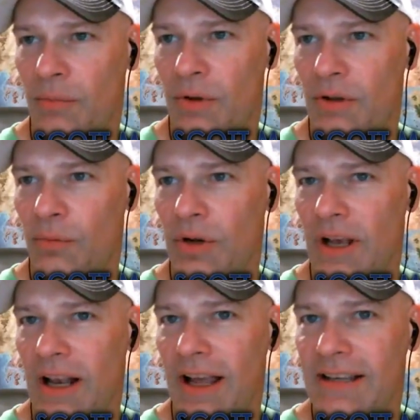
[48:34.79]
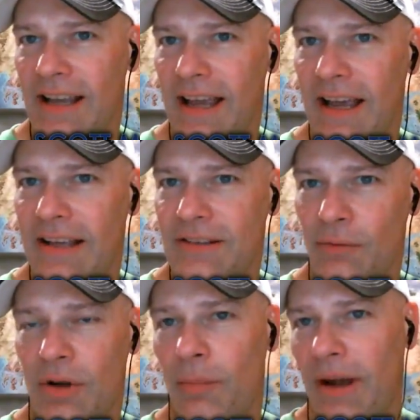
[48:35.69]
But the one I like to ask, and
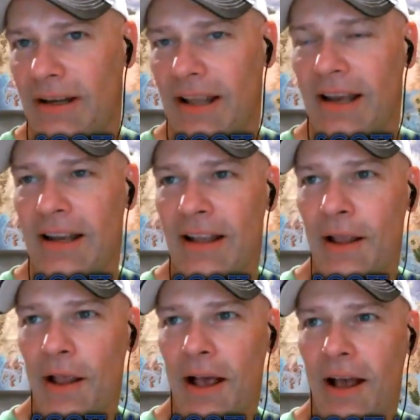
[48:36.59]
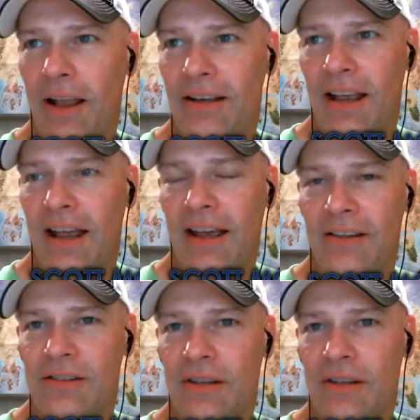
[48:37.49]
we'll come back to that. I like to ask.